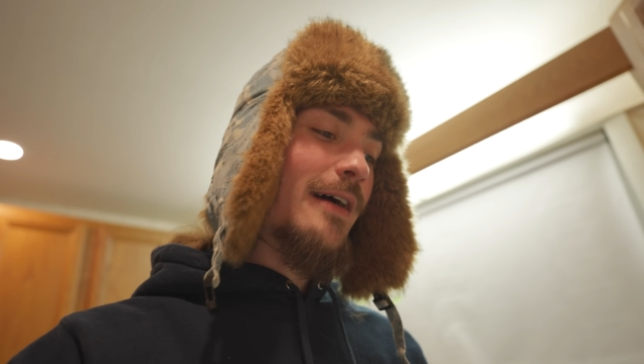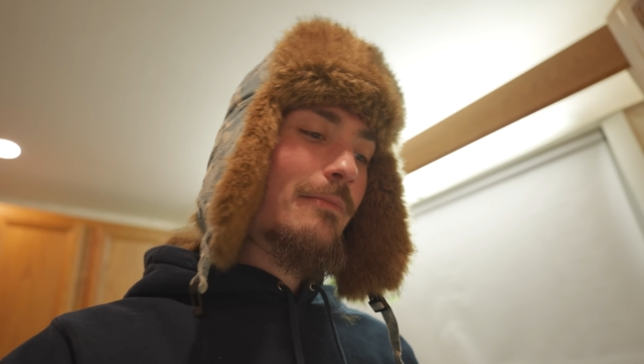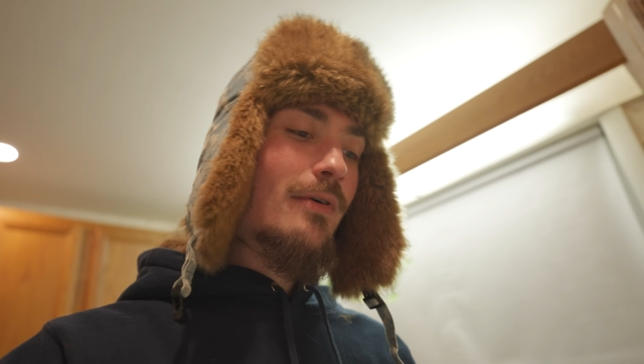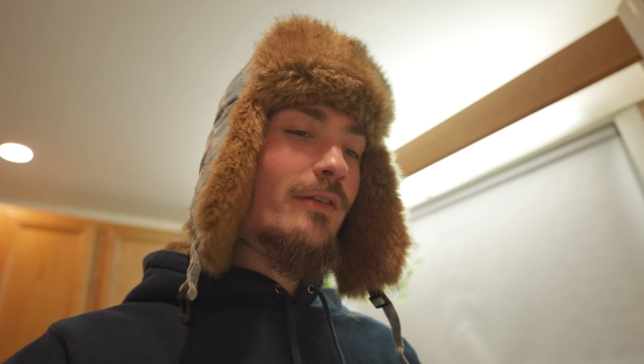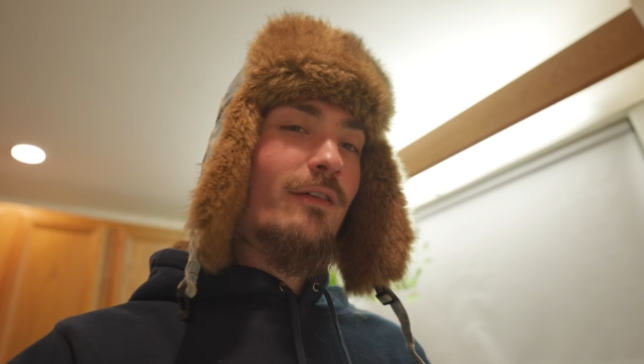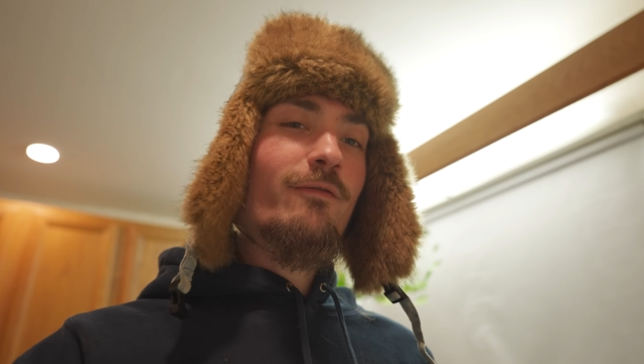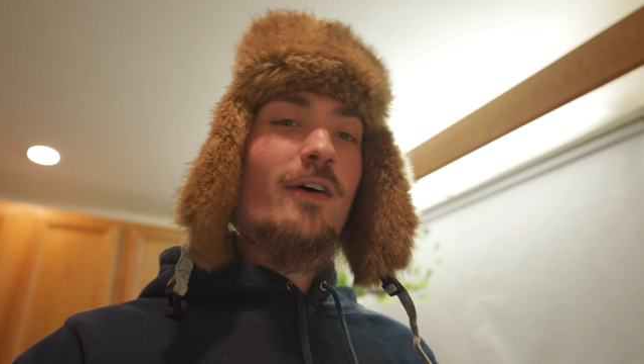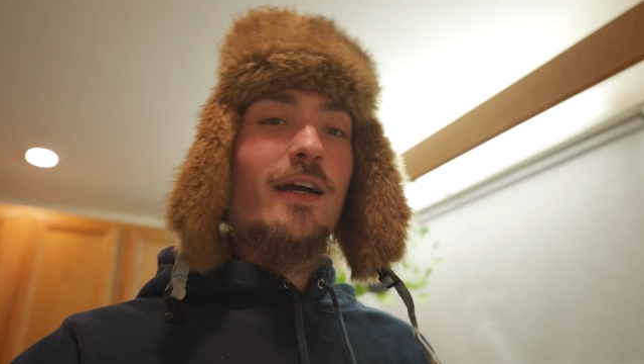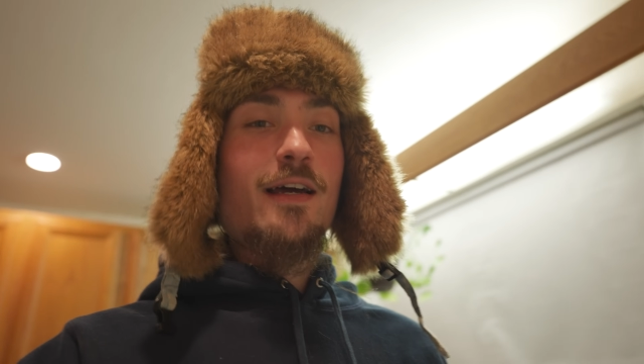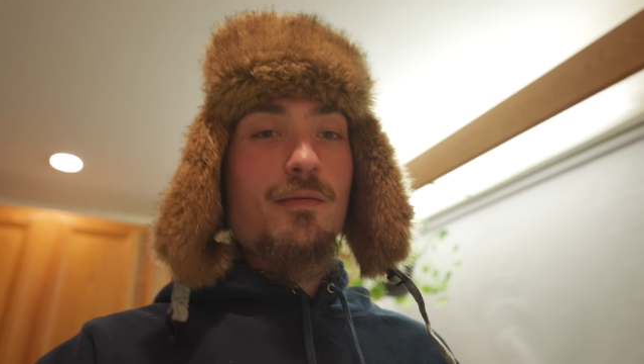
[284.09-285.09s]
I burned the
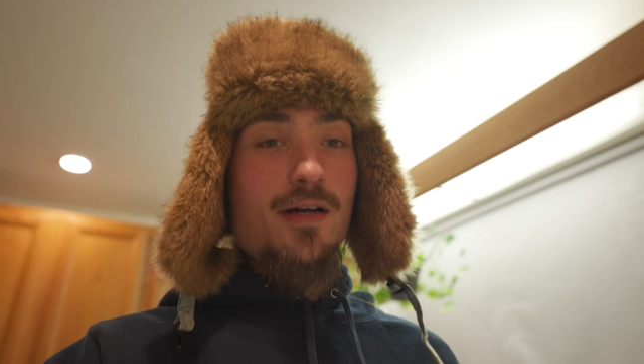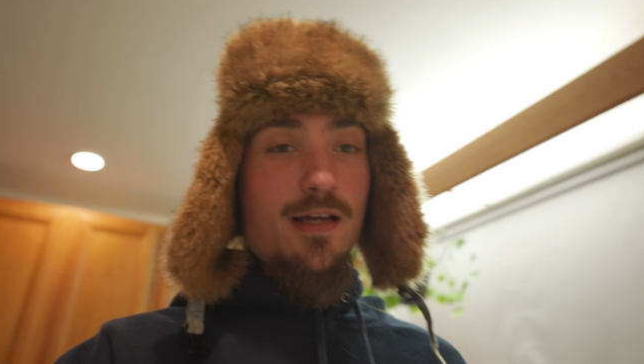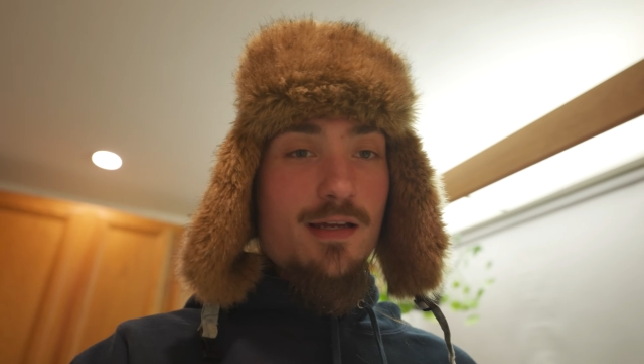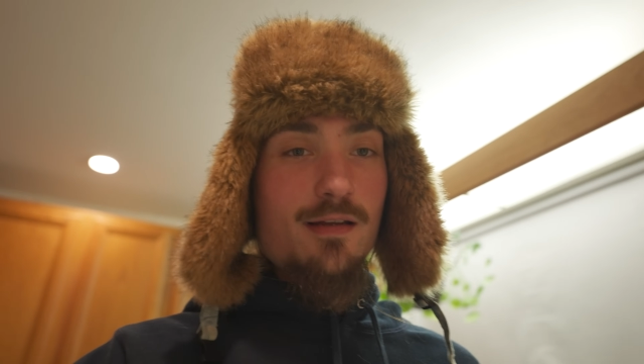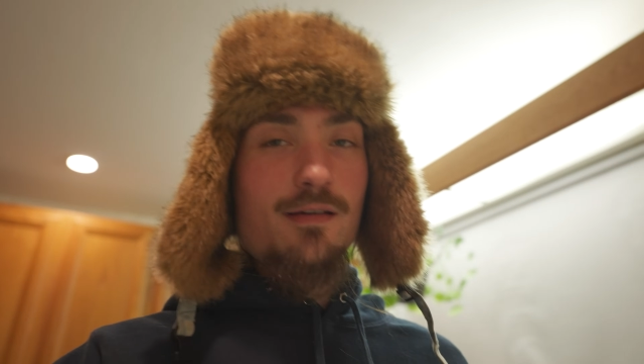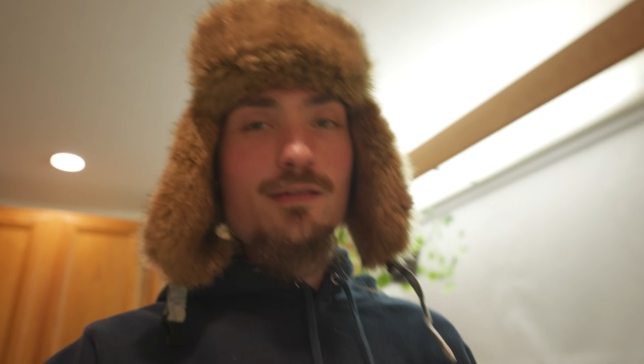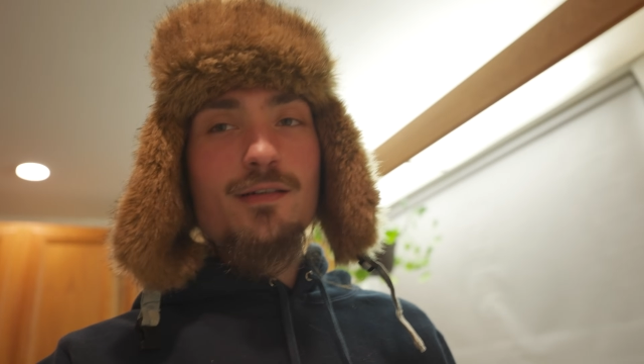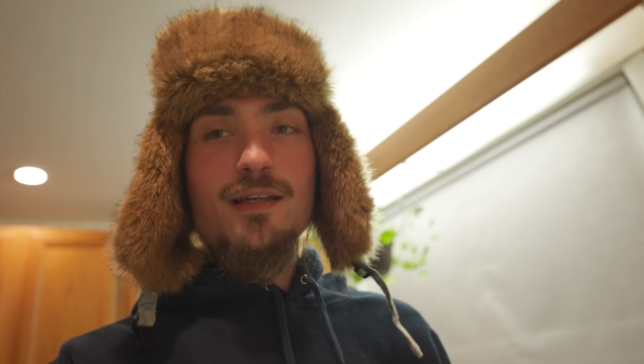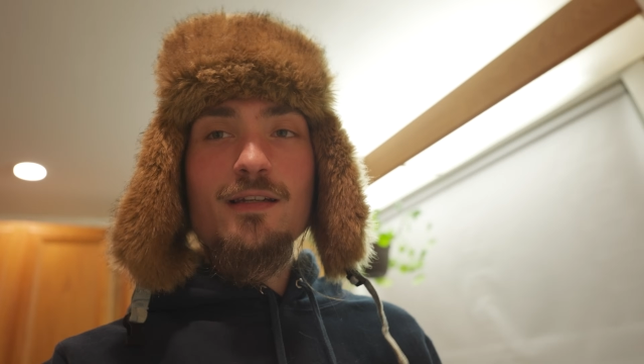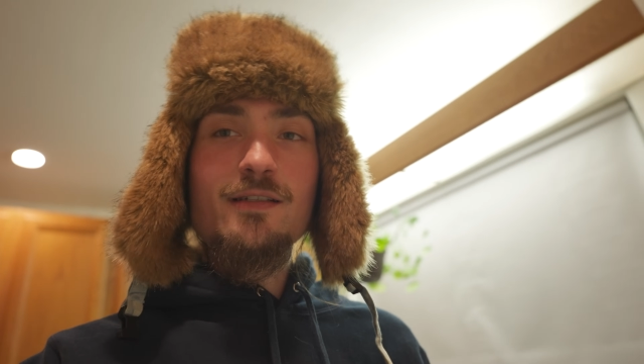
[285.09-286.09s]
fuck out of my hand
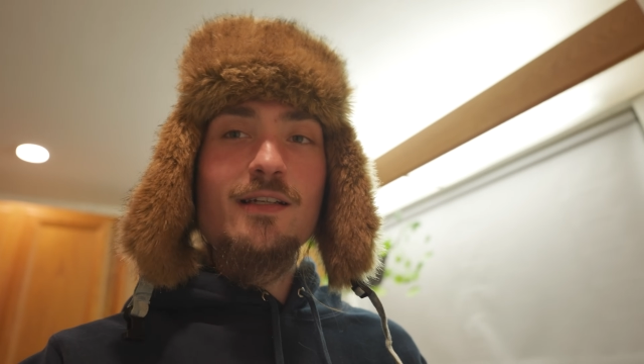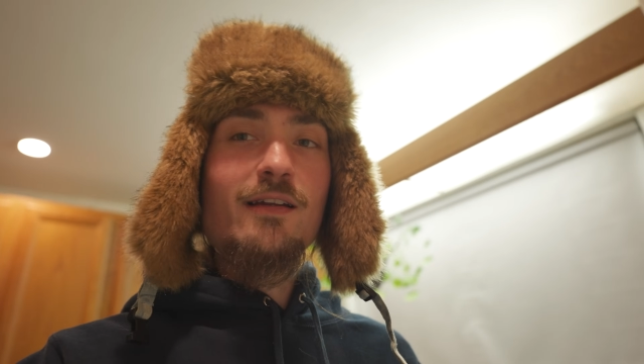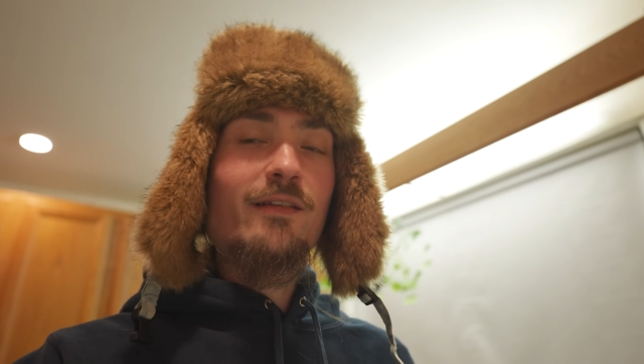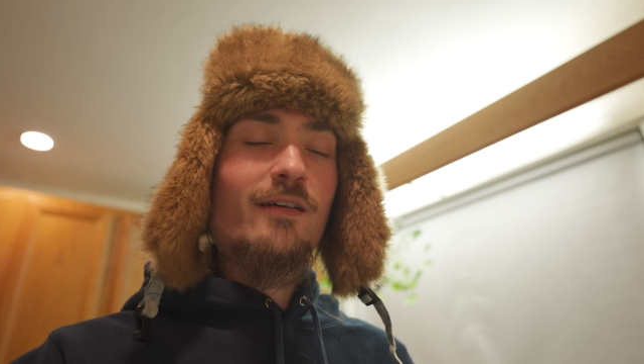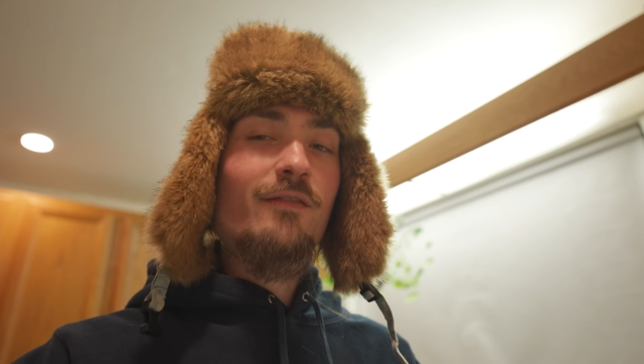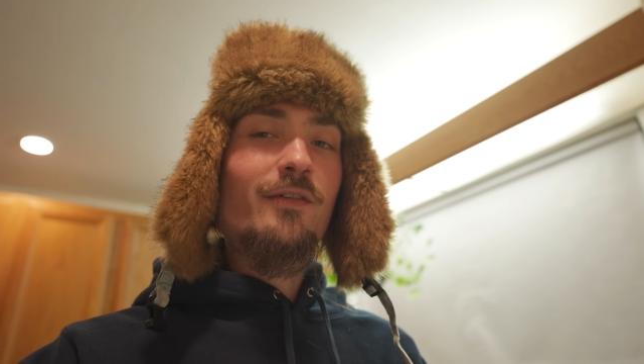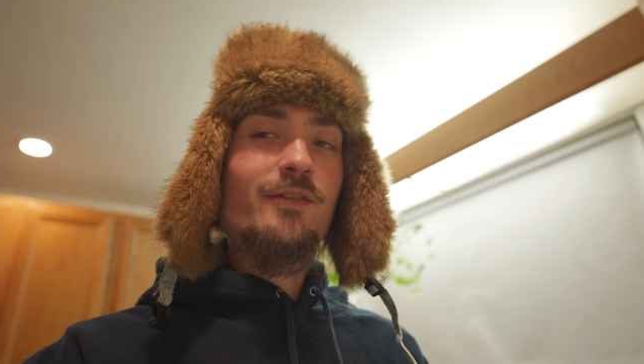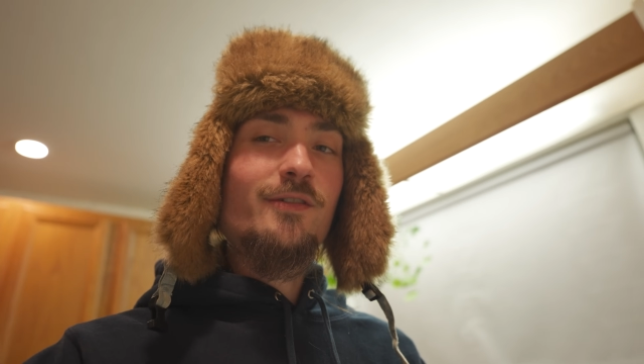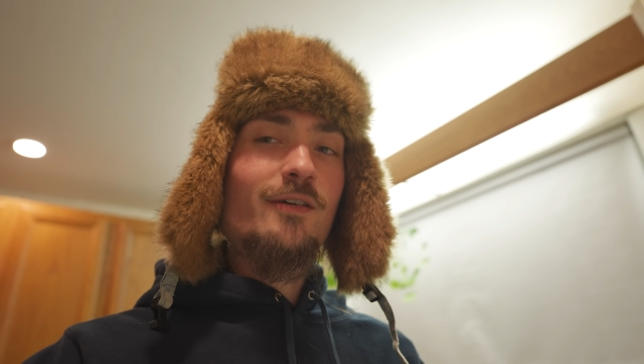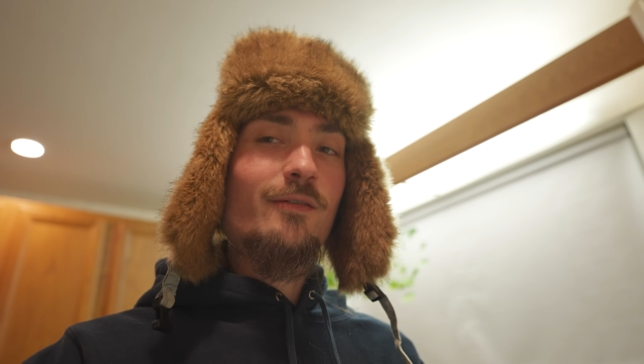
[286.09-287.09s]
getting this out of the oven,
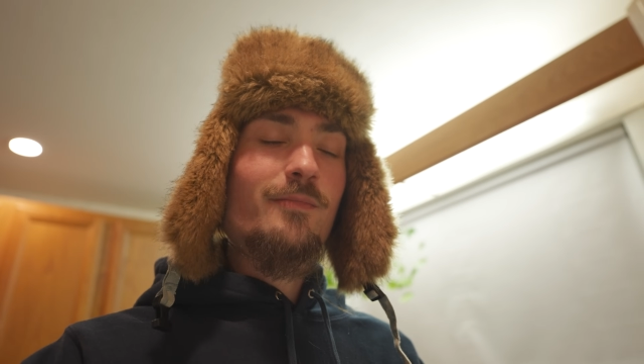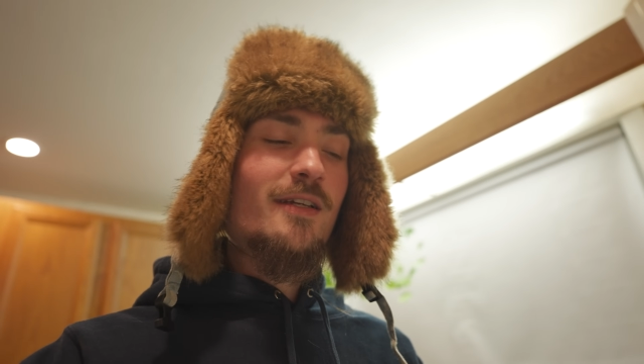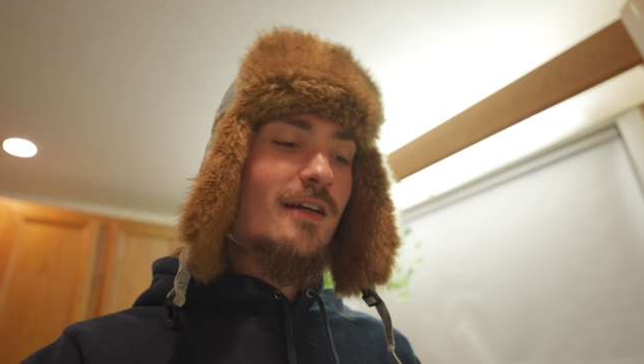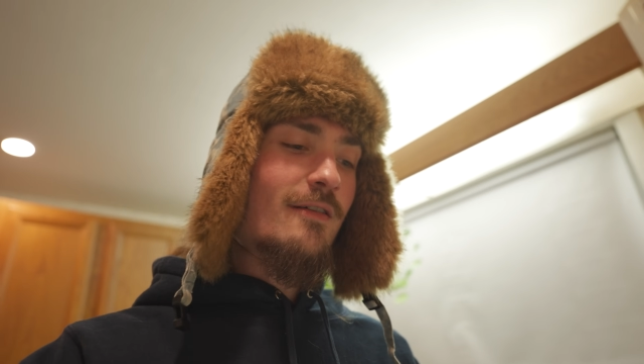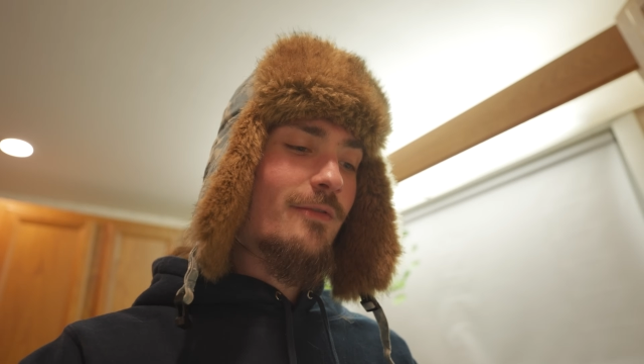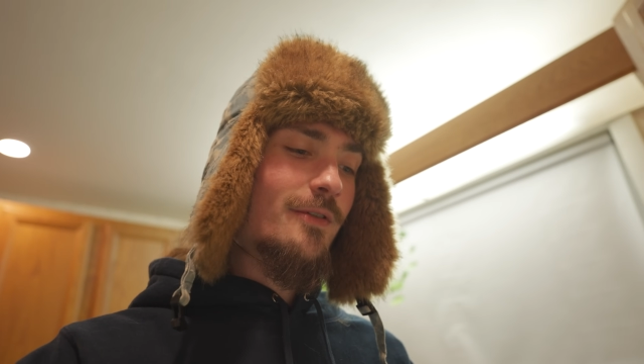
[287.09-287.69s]
so be careful.